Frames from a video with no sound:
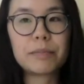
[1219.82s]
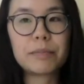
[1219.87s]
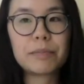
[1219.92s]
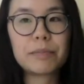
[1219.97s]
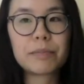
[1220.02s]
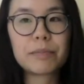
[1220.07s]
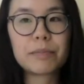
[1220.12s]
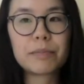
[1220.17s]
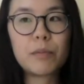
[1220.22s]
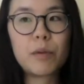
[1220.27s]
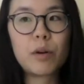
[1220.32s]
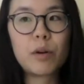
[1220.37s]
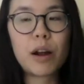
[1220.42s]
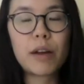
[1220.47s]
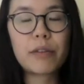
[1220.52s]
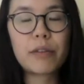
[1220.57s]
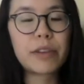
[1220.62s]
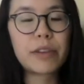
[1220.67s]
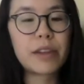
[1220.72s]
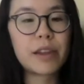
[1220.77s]
more
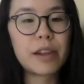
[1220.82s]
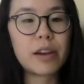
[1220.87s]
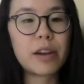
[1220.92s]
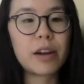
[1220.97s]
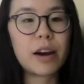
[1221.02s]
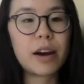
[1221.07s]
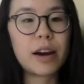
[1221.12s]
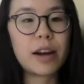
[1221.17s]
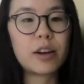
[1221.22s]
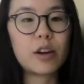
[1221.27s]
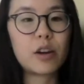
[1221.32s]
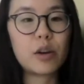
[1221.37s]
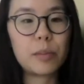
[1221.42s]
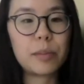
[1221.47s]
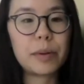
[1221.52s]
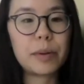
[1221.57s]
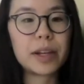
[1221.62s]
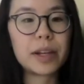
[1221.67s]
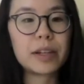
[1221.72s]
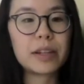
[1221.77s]
often than not
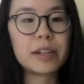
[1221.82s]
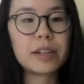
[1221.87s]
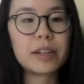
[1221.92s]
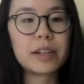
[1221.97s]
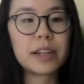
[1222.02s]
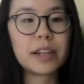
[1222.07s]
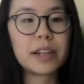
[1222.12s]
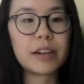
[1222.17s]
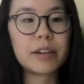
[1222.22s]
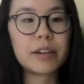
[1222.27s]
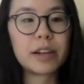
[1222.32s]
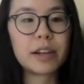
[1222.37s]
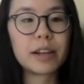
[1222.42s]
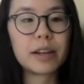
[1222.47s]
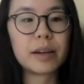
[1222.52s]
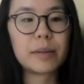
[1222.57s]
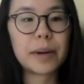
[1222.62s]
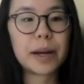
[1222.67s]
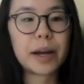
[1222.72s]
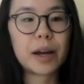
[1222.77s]
open to hearing
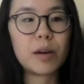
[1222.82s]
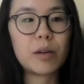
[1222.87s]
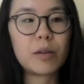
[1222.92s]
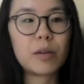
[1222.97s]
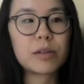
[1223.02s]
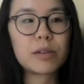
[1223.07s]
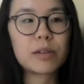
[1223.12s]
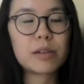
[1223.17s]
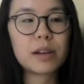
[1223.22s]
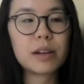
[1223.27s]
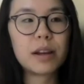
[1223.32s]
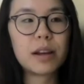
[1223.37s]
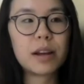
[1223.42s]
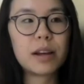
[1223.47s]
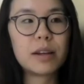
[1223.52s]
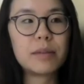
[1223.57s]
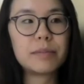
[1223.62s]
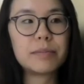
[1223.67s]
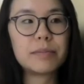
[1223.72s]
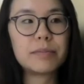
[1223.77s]
about
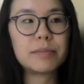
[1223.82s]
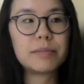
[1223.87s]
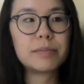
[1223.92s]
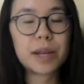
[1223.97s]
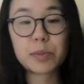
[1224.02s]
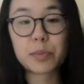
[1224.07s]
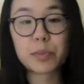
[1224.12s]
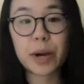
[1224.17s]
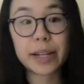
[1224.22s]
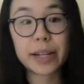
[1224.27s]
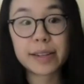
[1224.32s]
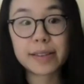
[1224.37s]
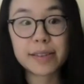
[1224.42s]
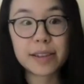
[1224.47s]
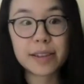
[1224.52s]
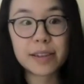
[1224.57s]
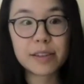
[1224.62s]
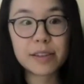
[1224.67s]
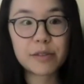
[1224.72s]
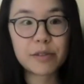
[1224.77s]
best
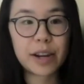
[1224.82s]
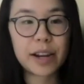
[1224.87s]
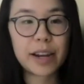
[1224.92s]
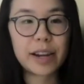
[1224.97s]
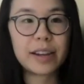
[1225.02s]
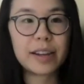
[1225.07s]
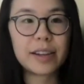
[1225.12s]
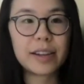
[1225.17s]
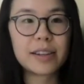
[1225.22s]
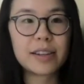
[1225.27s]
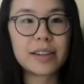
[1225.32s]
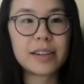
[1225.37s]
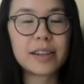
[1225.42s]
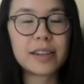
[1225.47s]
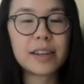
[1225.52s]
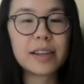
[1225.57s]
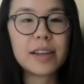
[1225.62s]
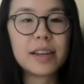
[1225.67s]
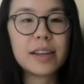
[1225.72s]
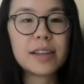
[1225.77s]
practices, right? And
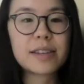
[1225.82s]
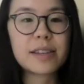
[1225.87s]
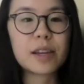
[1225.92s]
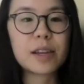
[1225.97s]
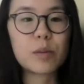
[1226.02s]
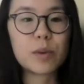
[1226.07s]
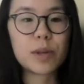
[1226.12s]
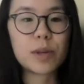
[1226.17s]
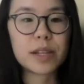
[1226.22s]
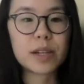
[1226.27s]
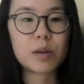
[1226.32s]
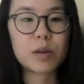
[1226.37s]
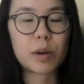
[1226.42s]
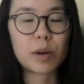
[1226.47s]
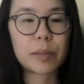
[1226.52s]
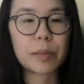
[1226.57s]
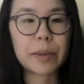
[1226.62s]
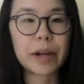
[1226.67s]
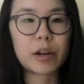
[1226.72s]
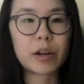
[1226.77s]
seeing what's going to
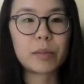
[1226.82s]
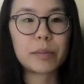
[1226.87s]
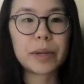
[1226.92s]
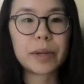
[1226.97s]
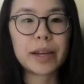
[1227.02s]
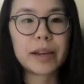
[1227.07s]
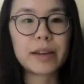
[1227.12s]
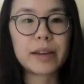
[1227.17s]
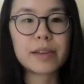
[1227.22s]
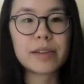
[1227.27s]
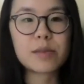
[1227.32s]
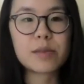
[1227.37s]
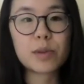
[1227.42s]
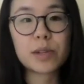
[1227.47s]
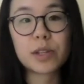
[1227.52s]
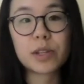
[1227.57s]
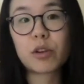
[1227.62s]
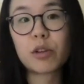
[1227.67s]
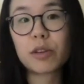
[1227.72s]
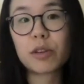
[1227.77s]
work better, because
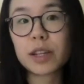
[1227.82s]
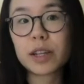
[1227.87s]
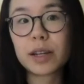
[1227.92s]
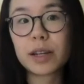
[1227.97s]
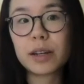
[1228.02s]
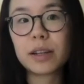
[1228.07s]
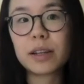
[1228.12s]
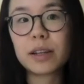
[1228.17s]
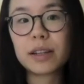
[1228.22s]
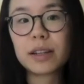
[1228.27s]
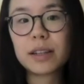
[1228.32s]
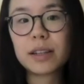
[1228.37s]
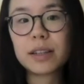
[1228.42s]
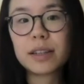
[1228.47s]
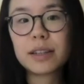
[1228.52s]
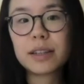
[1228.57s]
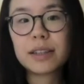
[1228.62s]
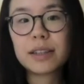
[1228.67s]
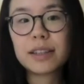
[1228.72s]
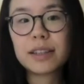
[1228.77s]
what's currently,
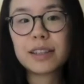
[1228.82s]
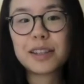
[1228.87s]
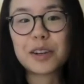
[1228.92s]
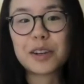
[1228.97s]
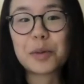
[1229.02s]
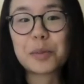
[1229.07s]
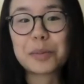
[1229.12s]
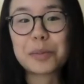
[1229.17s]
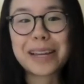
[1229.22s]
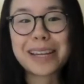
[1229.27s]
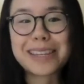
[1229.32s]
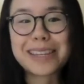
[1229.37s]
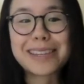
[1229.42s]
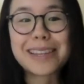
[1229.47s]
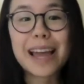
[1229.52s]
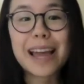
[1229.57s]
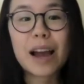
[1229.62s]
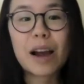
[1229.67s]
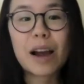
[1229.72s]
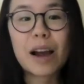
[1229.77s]
in place
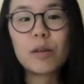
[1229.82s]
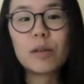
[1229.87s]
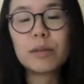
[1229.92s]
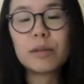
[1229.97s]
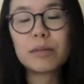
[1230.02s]
now